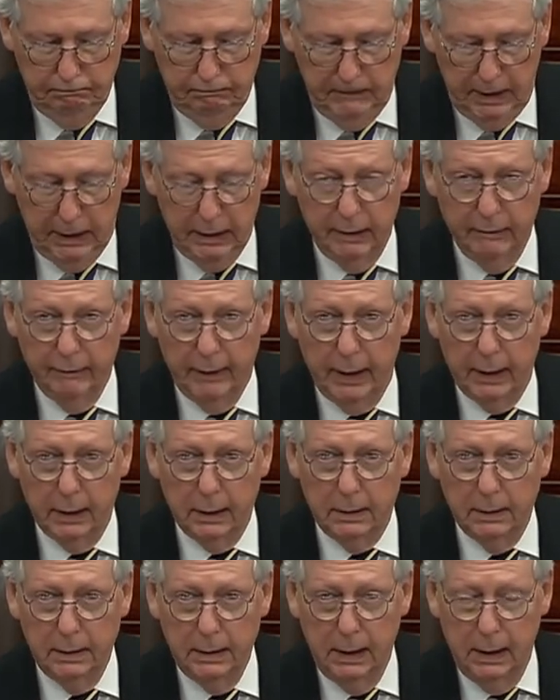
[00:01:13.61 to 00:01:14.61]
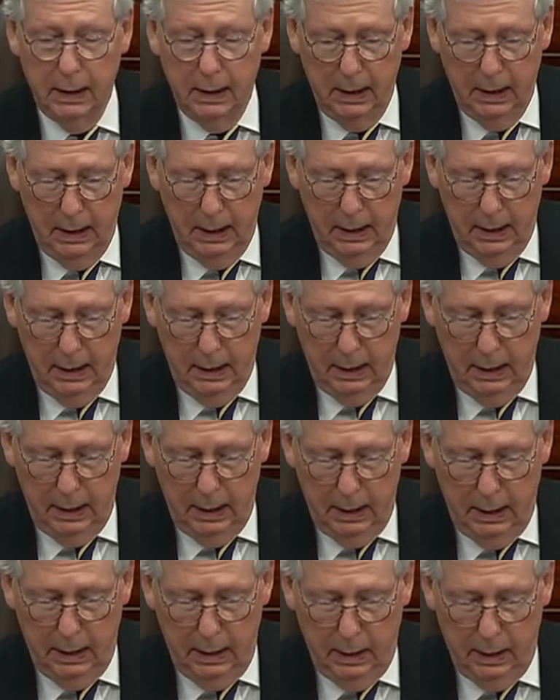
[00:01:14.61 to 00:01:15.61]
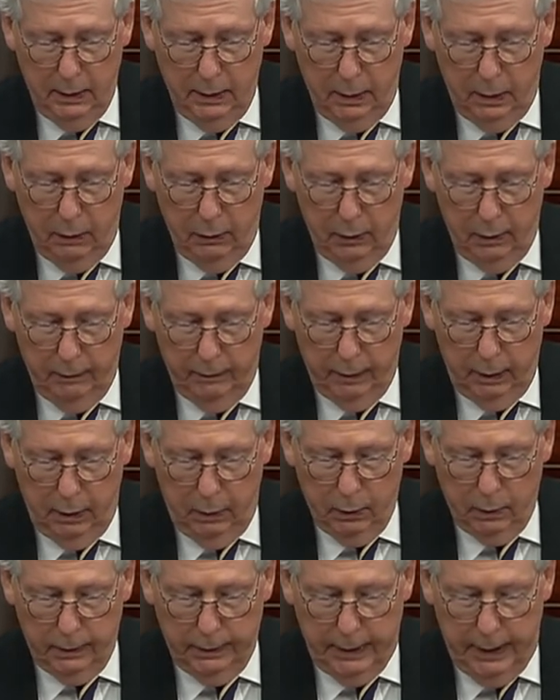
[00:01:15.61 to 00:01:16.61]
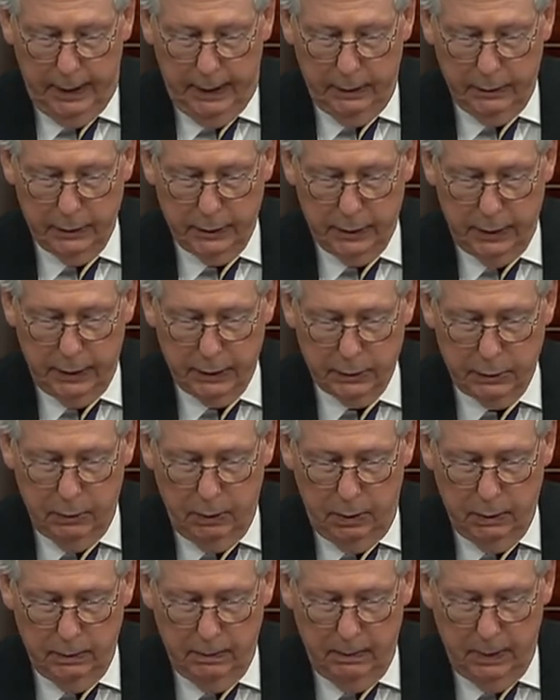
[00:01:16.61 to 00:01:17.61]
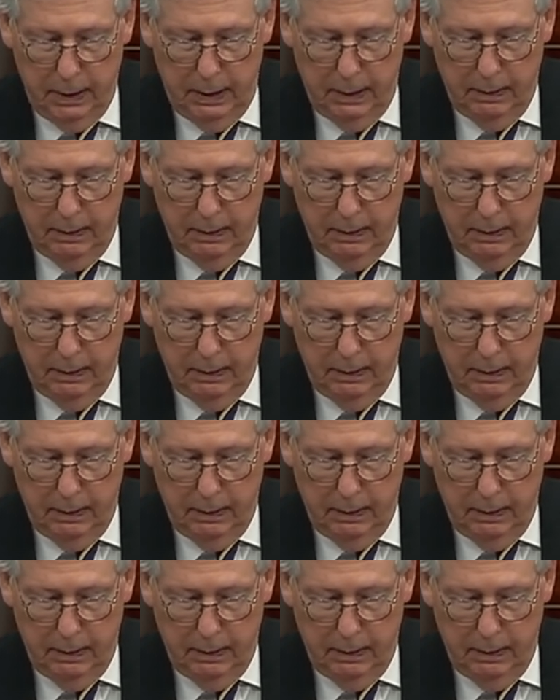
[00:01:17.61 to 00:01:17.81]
In Nevada, the owner of a local diner says, quote,